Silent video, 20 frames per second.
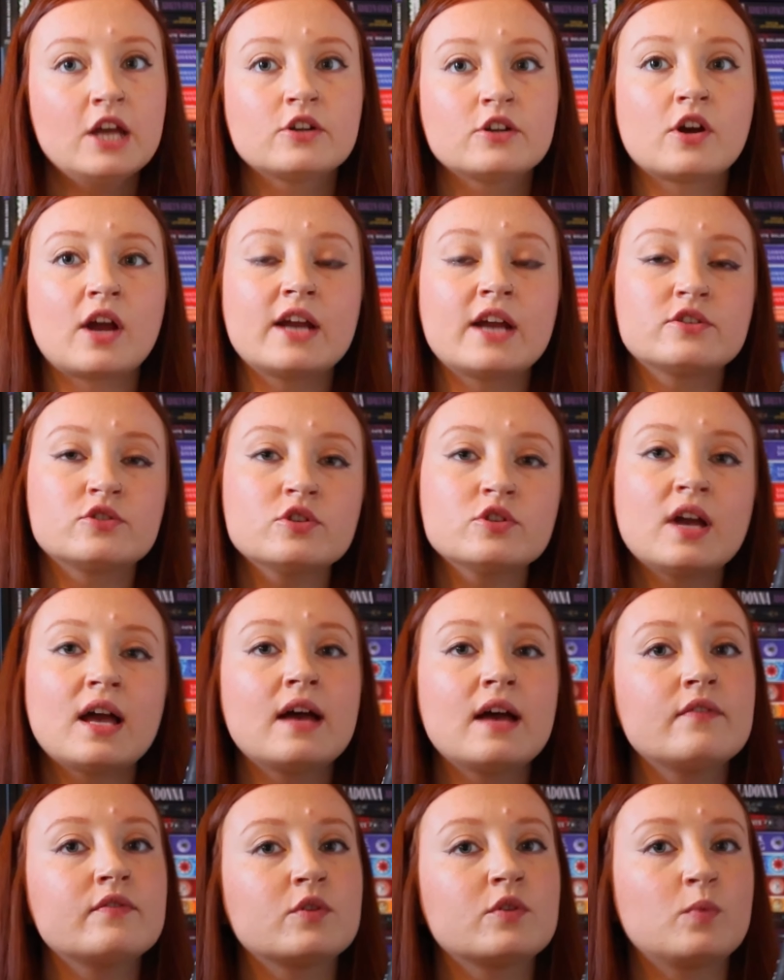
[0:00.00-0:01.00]
Now I do
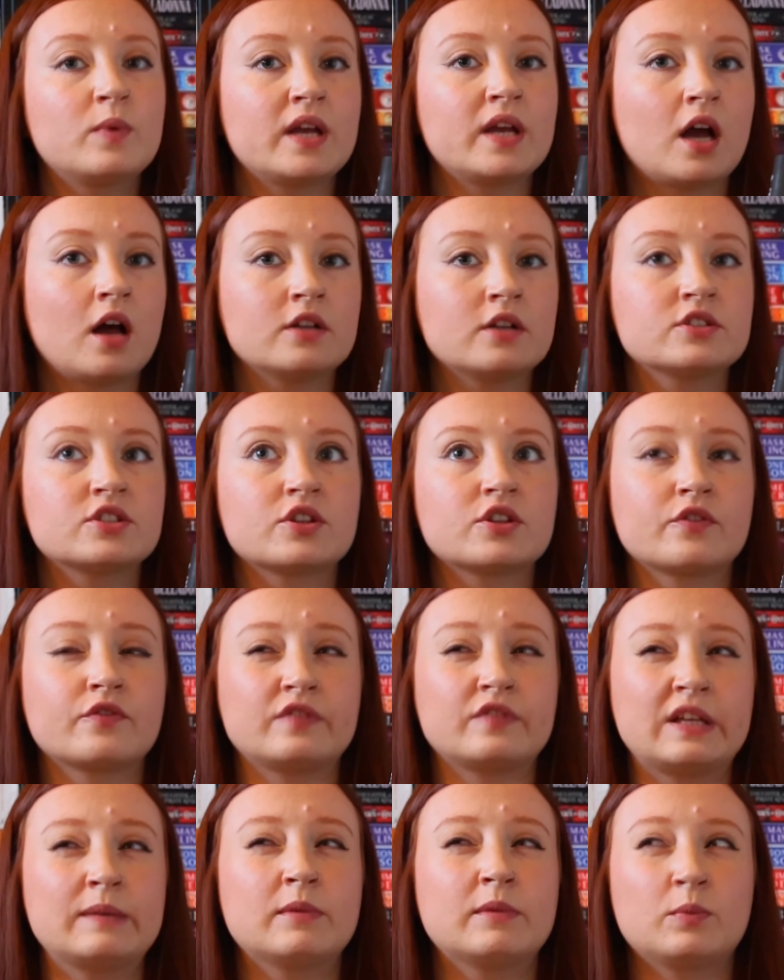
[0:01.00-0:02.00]
have the We Hunt, the
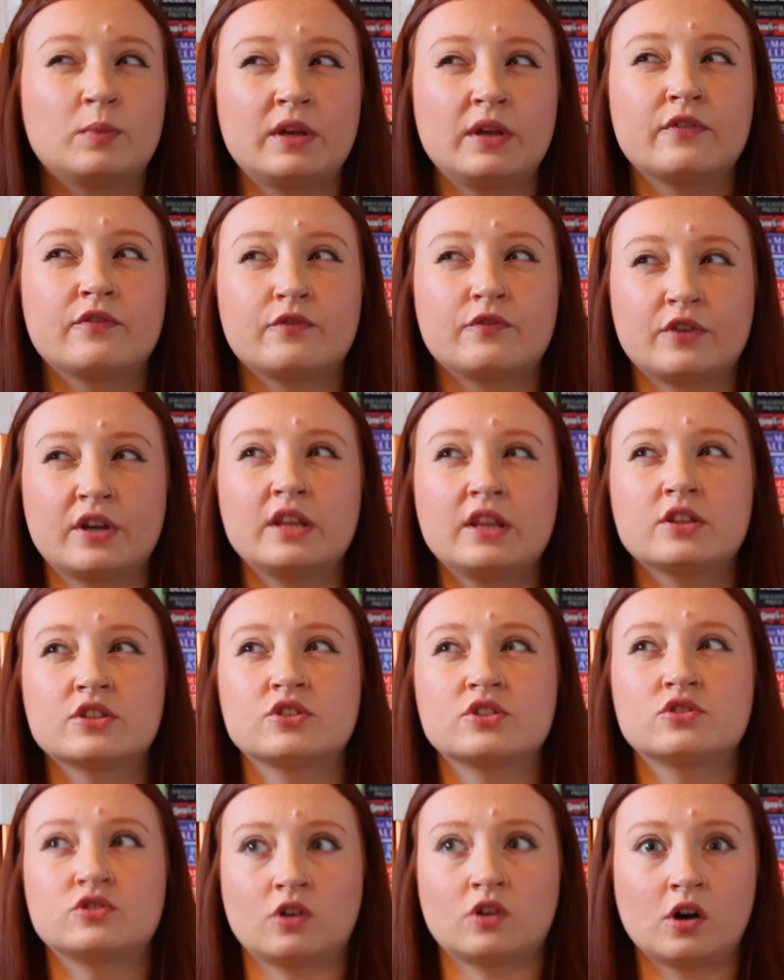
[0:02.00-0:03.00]
Flame and Weave Free the
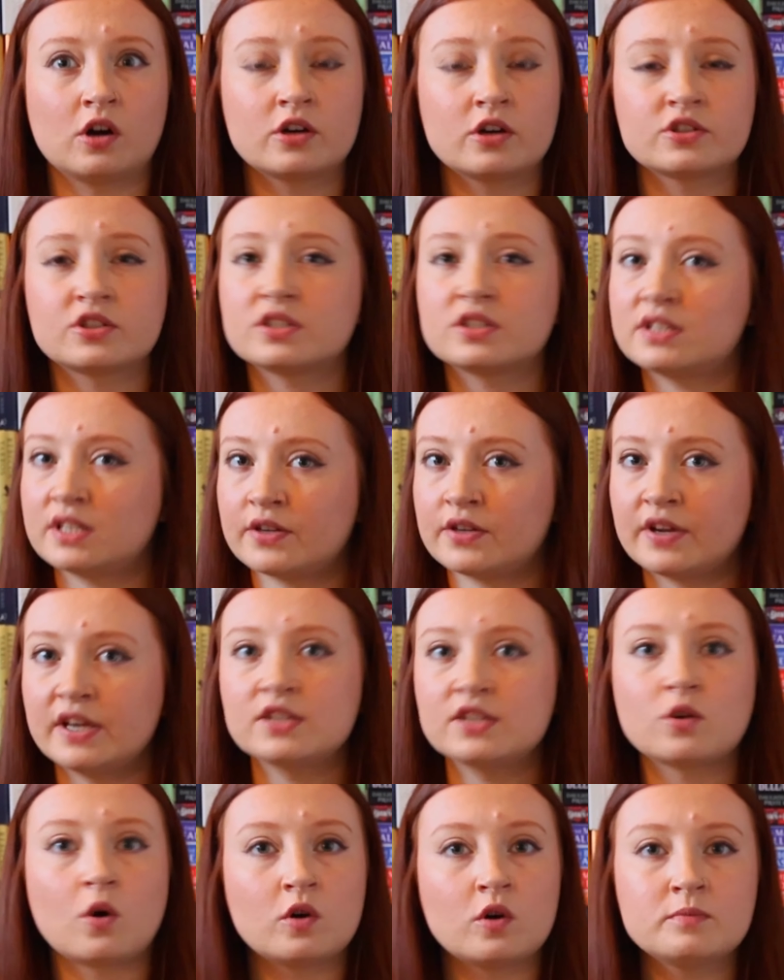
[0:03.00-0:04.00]
Stars
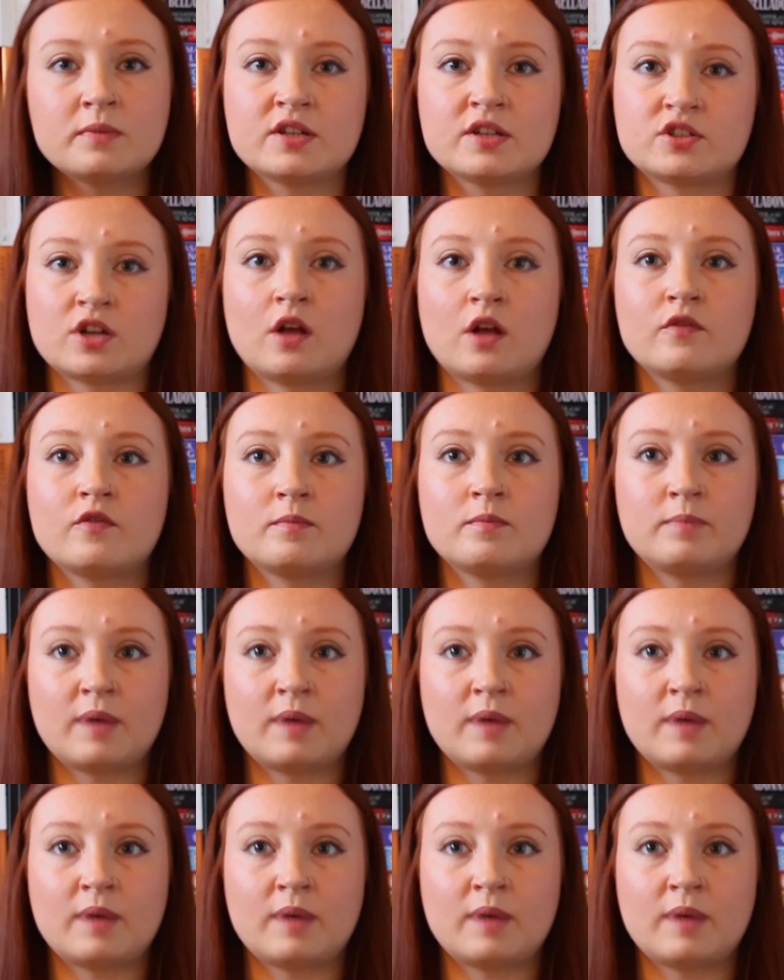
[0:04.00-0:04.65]
series on my shelf